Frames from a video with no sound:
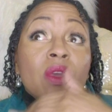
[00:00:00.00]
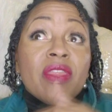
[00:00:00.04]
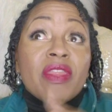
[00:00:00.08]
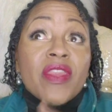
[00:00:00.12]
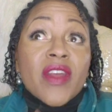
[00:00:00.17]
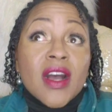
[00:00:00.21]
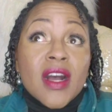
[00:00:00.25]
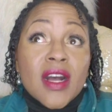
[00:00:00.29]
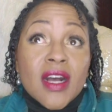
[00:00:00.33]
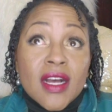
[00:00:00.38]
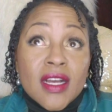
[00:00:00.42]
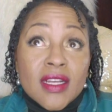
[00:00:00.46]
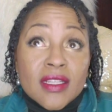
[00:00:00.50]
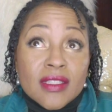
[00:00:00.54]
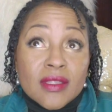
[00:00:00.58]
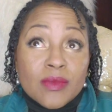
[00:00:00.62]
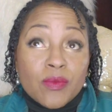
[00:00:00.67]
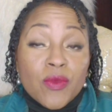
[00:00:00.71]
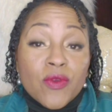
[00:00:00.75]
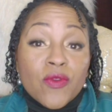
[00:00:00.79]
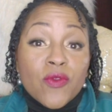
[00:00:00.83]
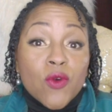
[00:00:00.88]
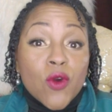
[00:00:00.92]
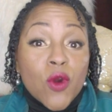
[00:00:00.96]
with
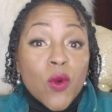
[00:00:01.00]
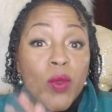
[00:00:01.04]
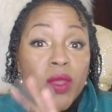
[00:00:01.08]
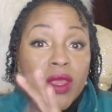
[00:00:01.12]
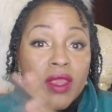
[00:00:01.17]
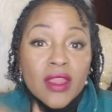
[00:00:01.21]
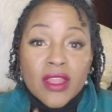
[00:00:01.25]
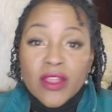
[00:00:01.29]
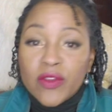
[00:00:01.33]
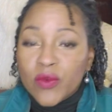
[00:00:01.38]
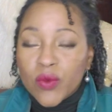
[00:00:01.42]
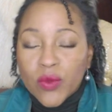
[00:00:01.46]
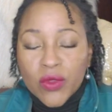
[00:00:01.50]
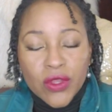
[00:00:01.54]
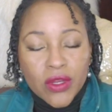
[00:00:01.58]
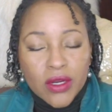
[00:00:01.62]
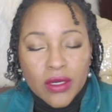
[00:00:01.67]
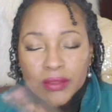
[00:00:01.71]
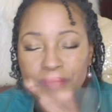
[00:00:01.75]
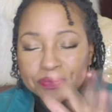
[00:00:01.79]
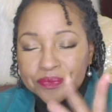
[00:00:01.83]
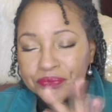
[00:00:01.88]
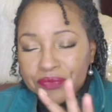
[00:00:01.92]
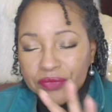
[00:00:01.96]
us before we had lived with
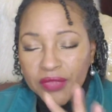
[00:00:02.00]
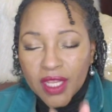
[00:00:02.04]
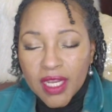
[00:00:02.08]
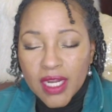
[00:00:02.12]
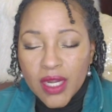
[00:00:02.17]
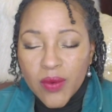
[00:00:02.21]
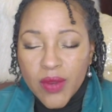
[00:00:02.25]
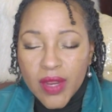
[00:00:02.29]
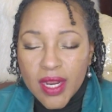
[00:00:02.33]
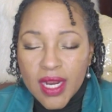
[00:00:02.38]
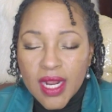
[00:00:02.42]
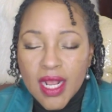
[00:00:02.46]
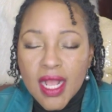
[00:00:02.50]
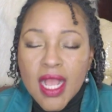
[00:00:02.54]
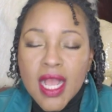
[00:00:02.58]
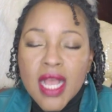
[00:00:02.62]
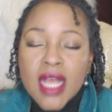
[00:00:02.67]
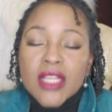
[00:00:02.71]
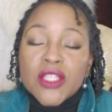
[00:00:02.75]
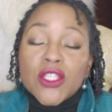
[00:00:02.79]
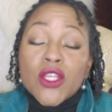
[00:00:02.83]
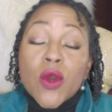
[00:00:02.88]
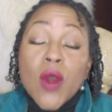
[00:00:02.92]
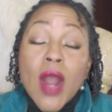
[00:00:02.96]
her. Anyway,
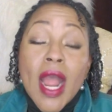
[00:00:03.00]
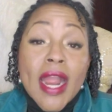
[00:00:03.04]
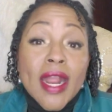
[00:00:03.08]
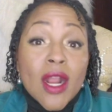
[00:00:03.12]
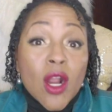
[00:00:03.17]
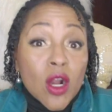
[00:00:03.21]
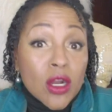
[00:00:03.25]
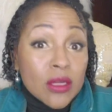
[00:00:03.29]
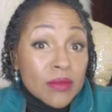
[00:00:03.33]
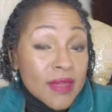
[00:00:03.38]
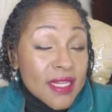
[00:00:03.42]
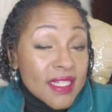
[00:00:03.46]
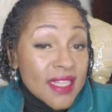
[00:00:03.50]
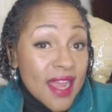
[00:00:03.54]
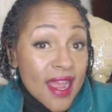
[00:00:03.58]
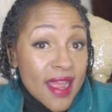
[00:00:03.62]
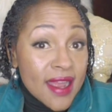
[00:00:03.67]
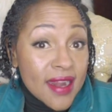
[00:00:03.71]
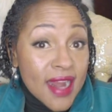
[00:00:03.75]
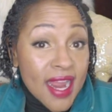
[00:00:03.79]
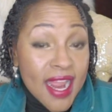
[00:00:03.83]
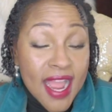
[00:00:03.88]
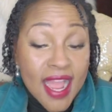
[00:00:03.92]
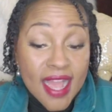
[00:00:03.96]
so I called my
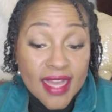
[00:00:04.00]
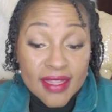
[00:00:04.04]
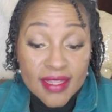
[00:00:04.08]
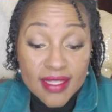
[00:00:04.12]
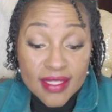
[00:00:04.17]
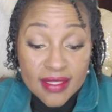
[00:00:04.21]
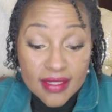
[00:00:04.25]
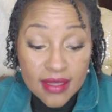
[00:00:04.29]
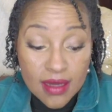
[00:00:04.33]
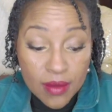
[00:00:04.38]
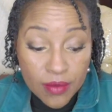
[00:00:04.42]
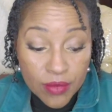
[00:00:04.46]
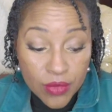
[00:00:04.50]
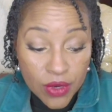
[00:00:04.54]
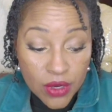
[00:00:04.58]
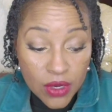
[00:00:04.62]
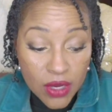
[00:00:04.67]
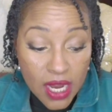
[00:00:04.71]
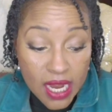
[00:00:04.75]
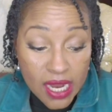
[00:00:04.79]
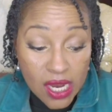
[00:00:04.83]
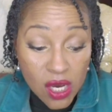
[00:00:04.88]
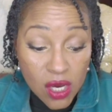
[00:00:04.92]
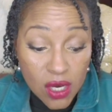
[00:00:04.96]
dad. I had this
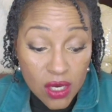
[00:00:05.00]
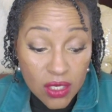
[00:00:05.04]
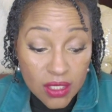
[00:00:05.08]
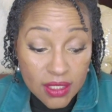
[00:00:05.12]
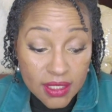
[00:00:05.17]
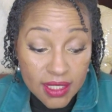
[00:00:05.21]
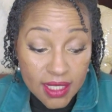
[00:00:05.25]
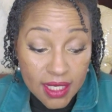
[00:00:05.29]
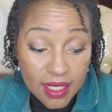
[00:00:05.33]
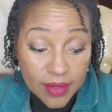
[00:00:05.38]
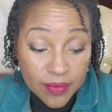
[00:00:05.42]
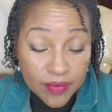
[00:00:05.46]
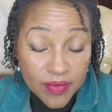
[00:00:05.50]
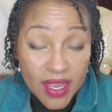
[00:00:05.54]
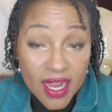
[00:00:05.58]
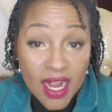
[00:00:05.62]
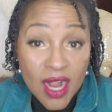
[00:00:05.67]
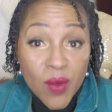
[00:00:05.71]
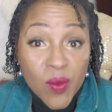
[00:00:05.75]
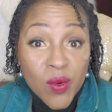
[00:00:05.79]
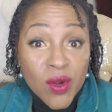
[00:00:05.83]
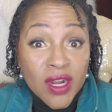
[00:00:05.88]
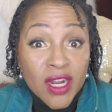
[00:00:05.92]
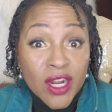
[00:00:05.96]
number, I called him
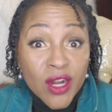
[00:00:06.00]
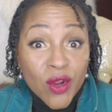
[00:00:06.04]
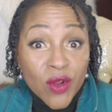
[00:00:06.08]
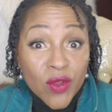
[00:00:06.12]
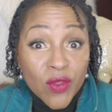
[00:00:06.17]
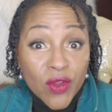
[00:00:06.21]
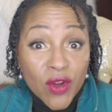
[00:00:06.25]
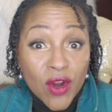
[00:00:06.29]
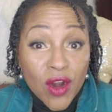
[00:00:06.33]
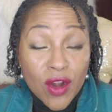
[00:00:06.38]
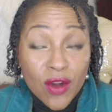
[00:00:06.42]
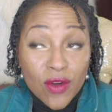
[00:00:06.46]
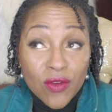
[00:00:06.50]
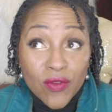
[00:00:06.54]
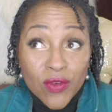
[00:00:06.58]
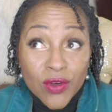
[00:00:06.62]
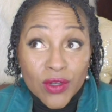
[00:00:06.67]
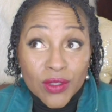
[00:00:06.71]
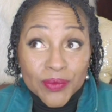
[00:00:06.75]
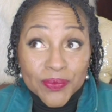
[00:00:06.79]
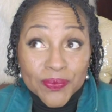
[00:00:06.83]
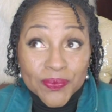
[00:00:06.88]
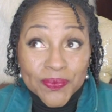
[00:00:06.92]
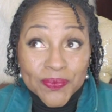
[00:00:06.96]
and I wanted to go to the
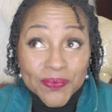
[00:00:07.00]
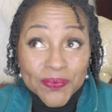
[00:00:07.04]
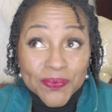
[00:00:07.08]
carnival.